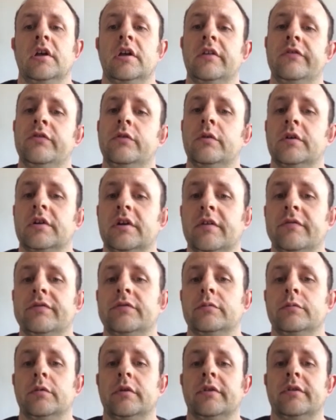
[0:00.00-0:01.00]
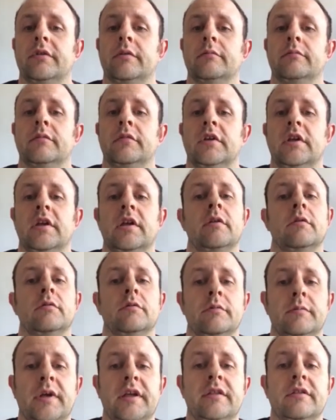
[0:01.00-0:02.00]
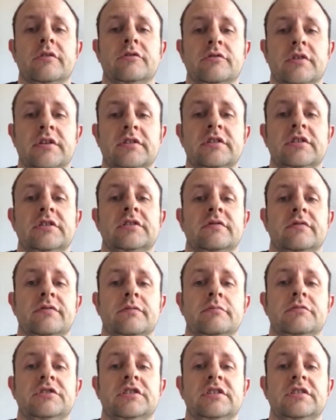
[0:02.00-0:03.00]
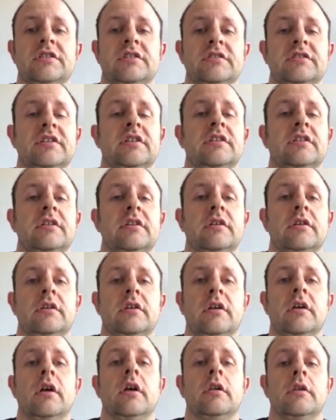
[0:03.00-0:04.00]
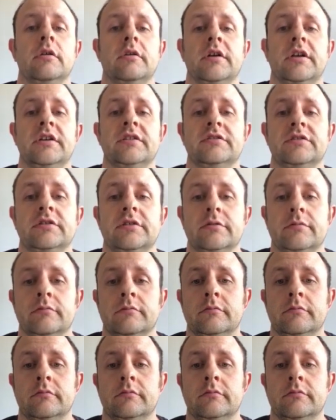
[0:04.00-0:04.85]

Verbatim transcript: if you are comfortable with them, it will make the transition from GCSE a lot easier.